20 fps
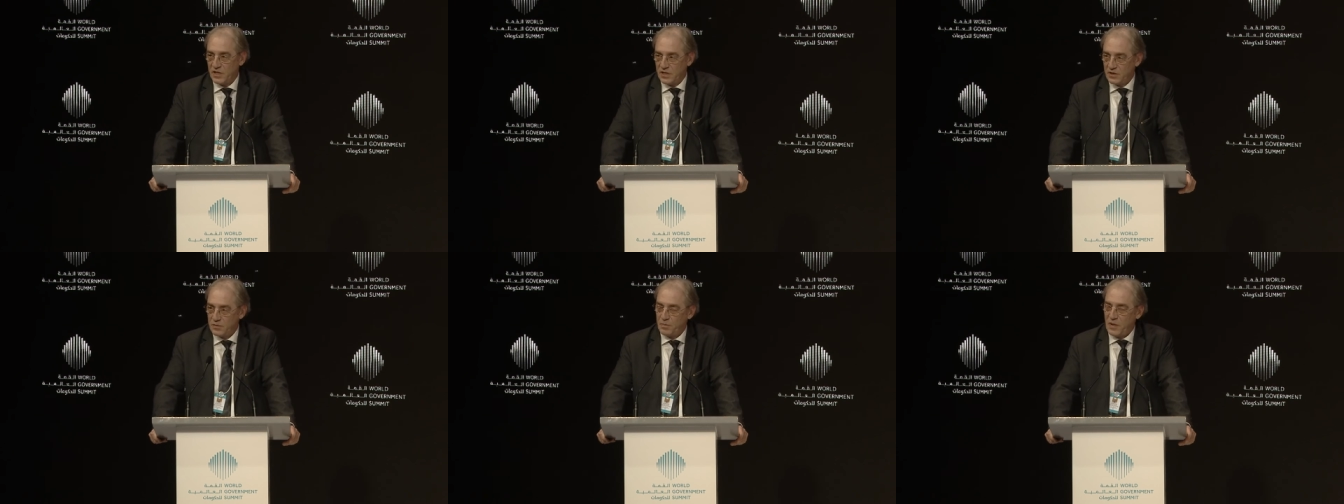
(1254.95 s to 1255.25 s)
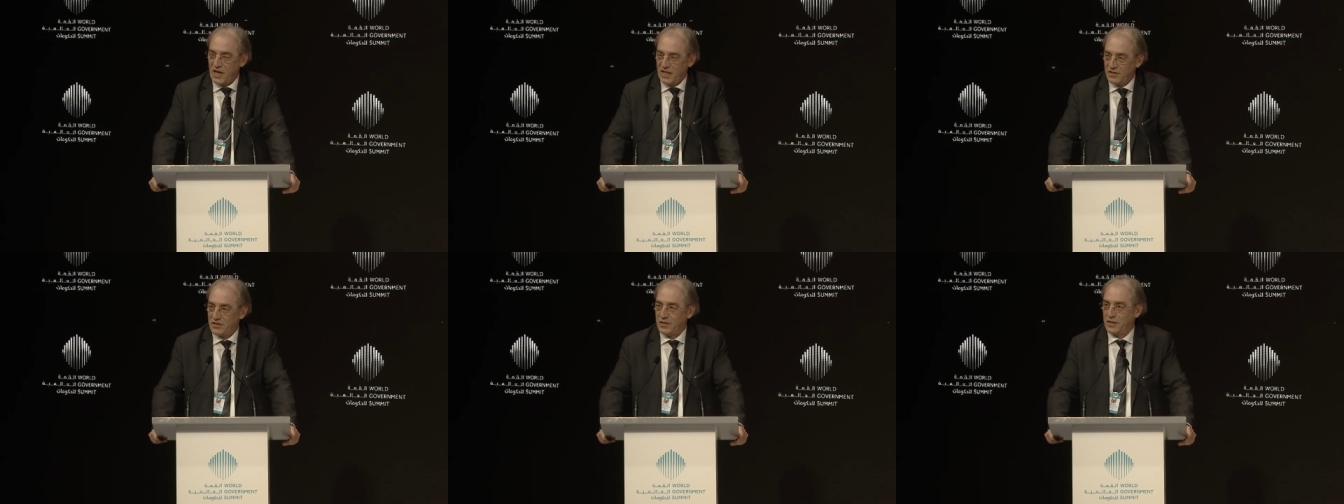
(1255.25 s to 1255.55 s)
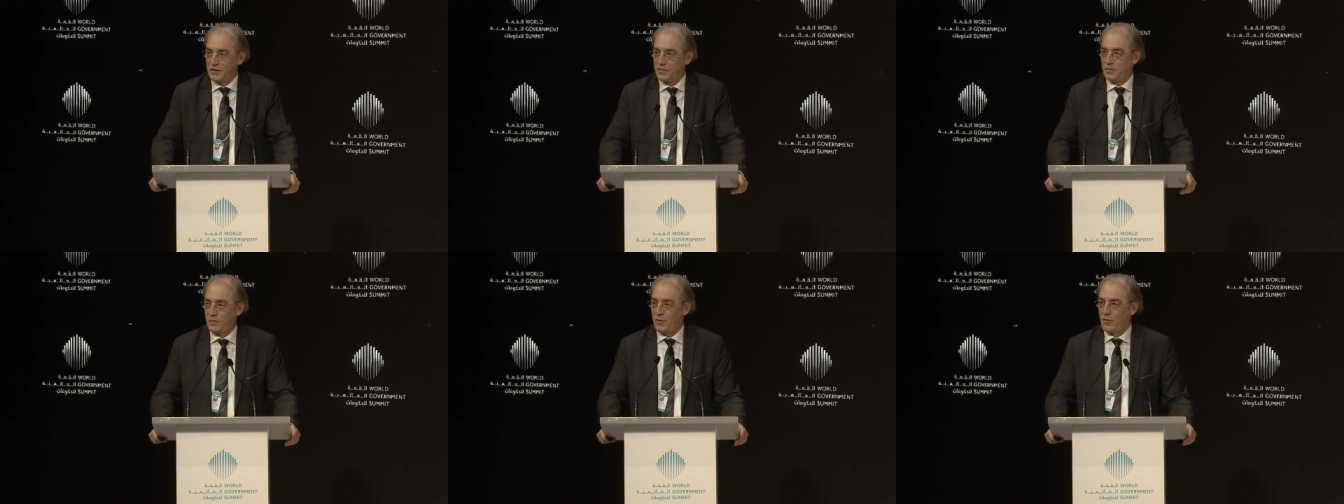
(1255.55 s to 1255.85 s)
space
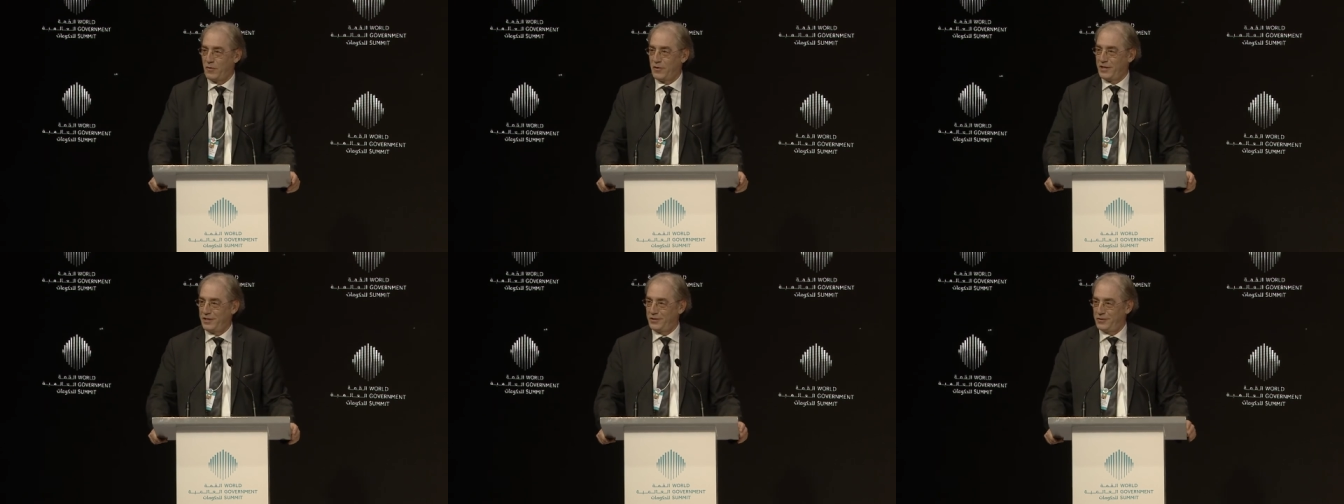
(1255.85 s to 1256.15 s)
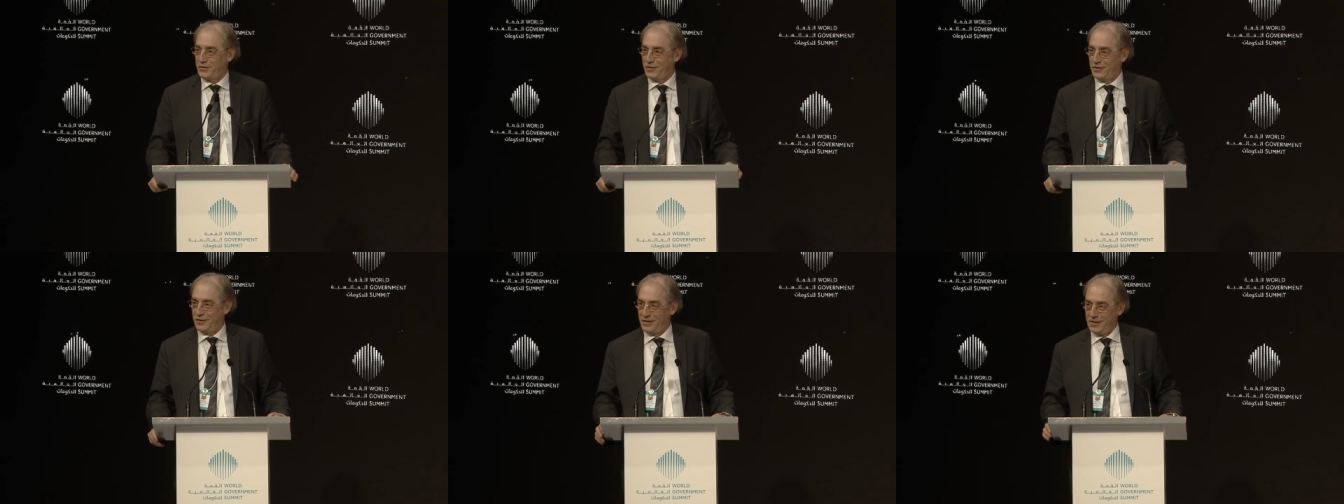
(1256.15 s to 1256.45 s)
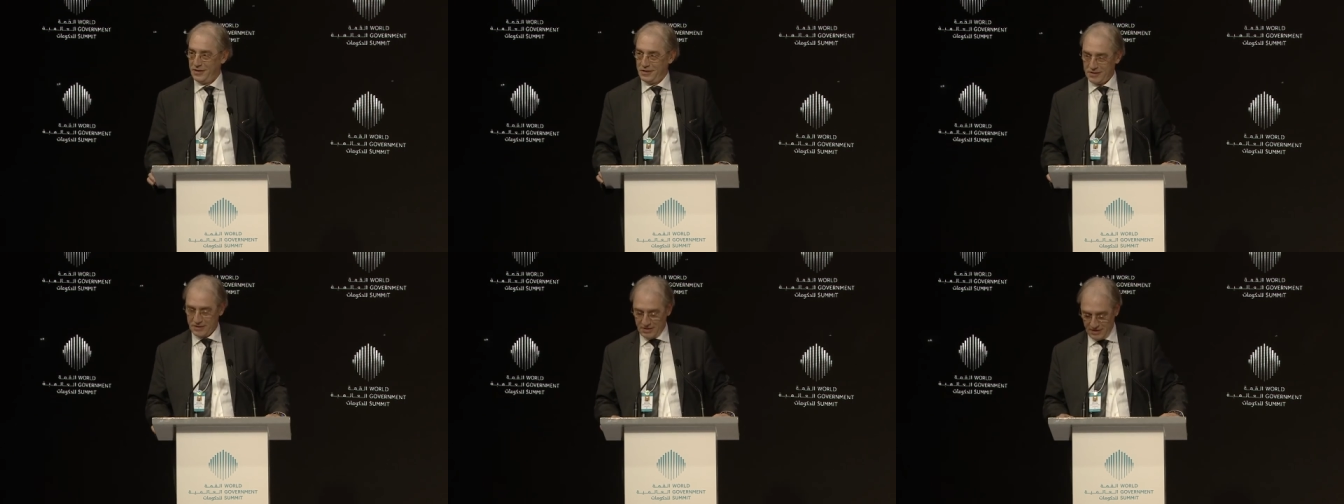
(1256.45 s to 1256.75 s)
exploration
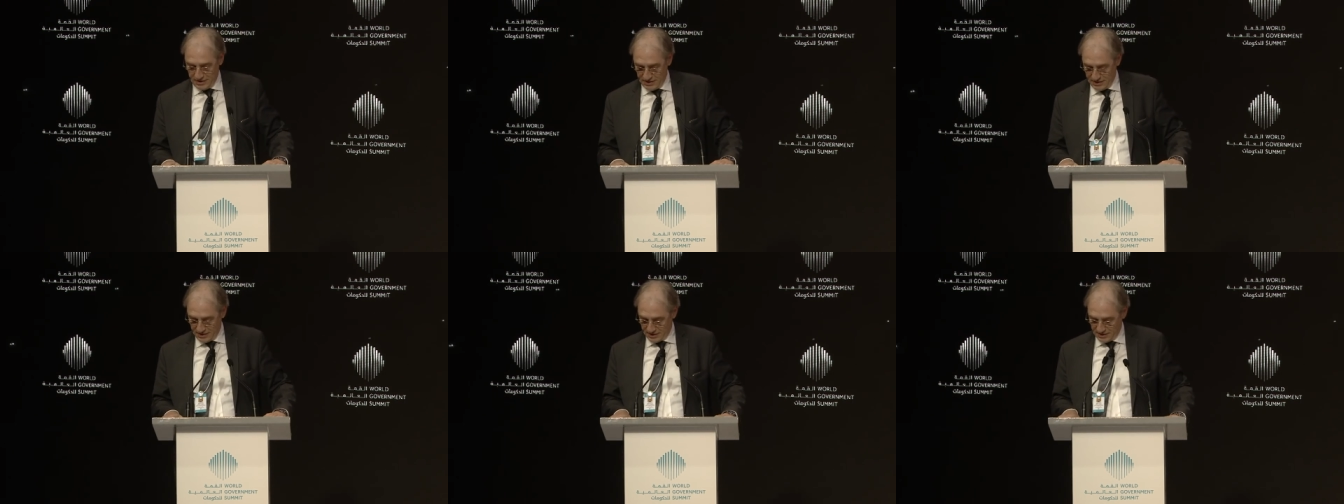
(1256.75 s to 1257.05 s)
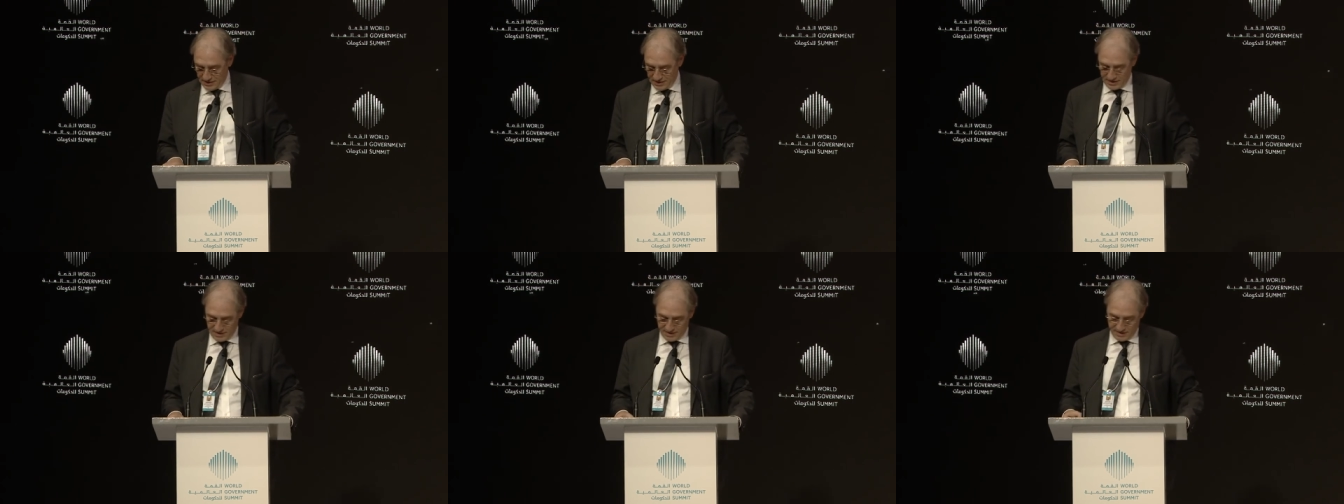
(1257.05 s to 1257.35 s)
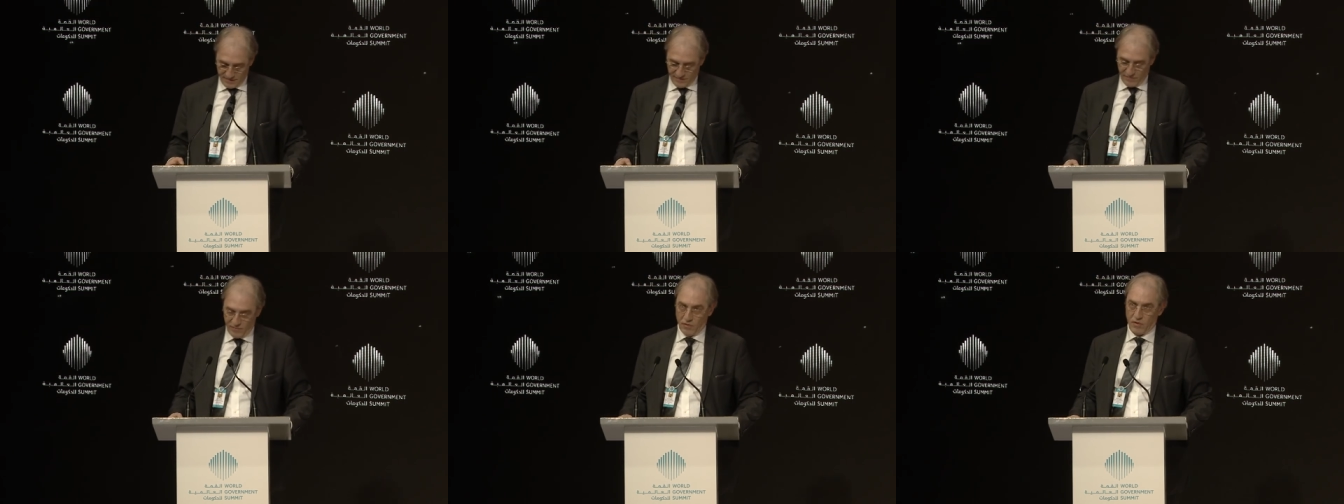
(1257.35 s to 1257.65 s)
is
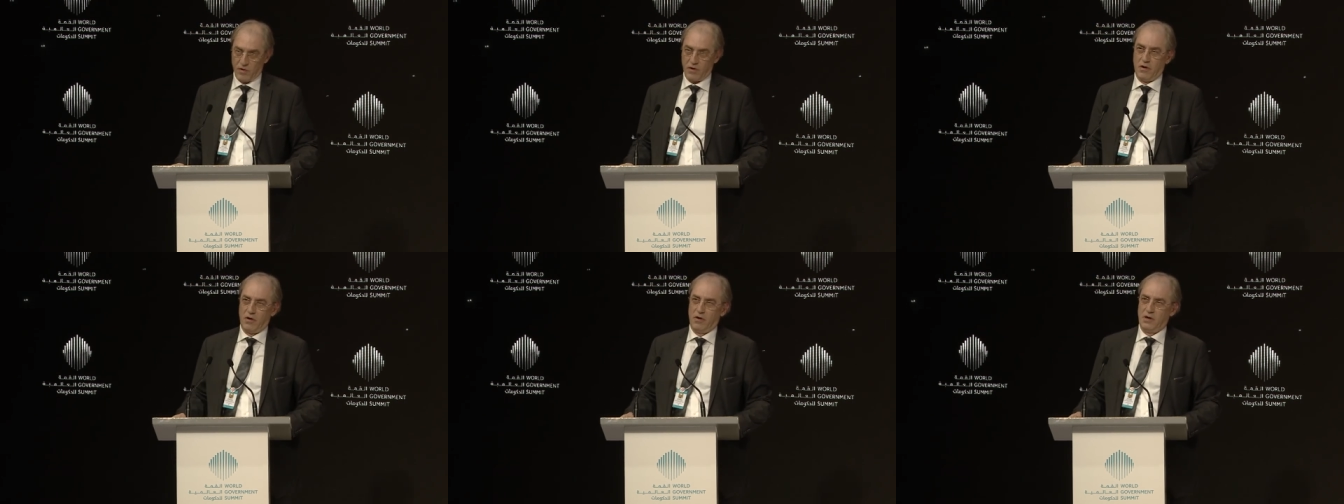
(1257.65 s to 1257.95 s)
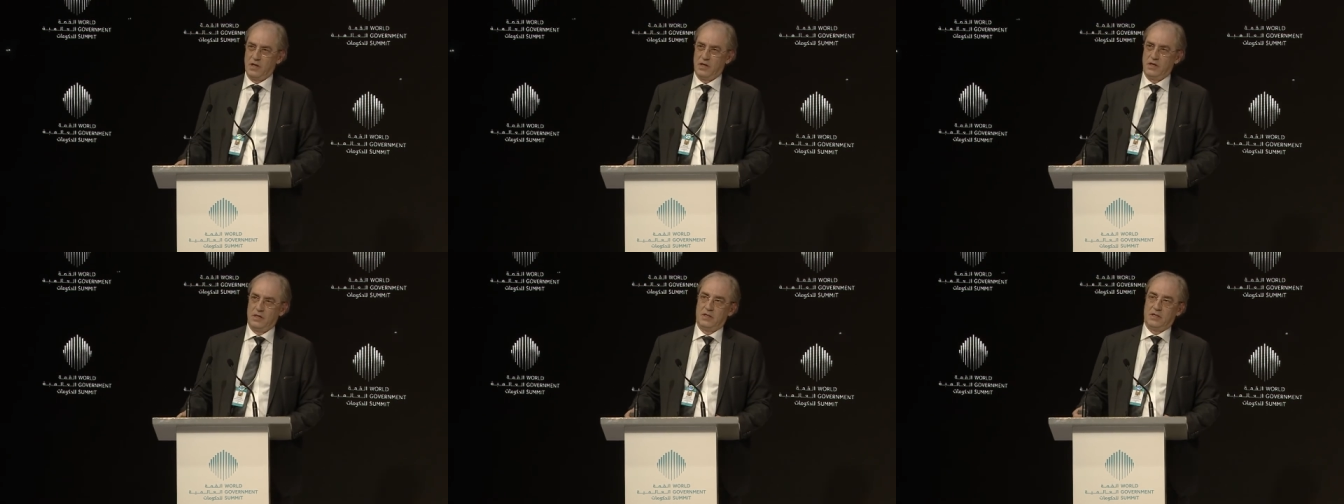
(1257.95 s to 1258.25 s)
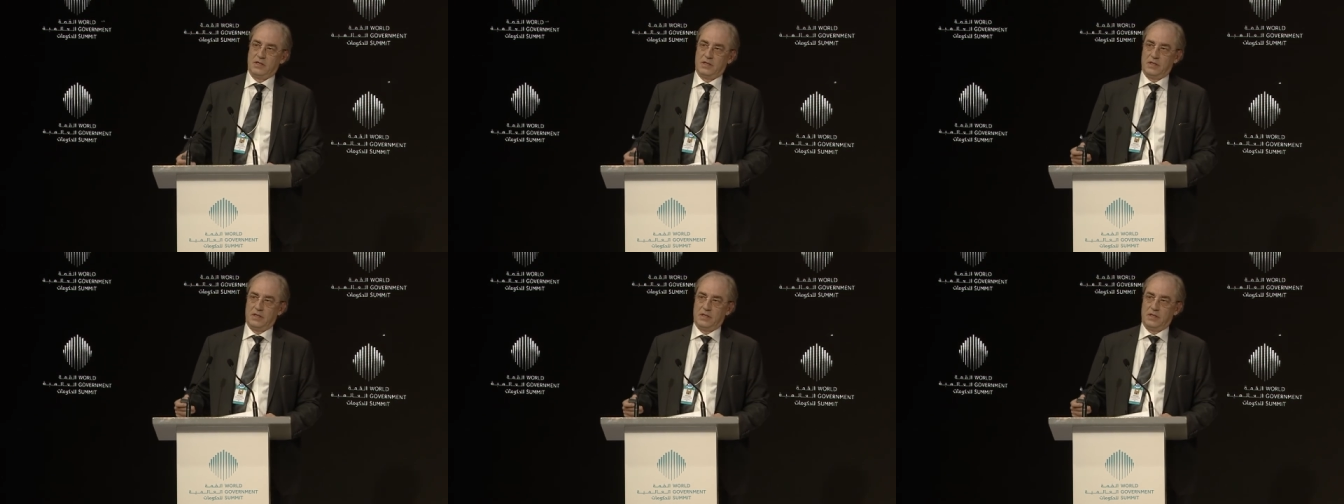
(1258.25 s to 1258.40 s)
for all.